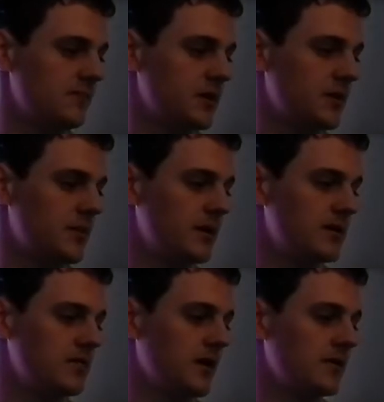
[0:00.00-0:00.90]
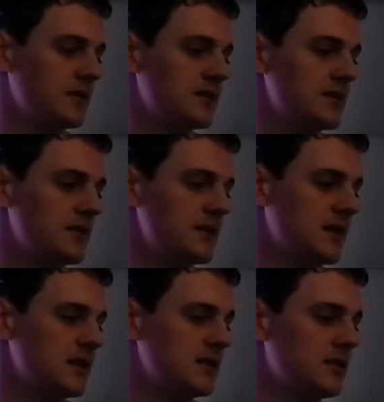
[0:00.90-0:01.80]
commanders arriving at the scene can
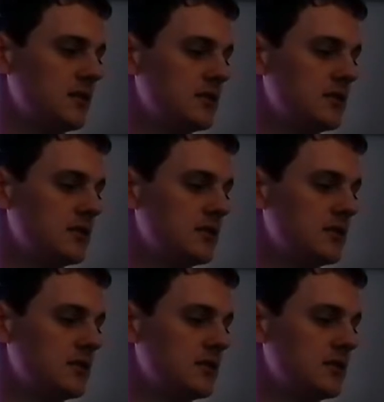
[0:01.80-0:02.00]
take too long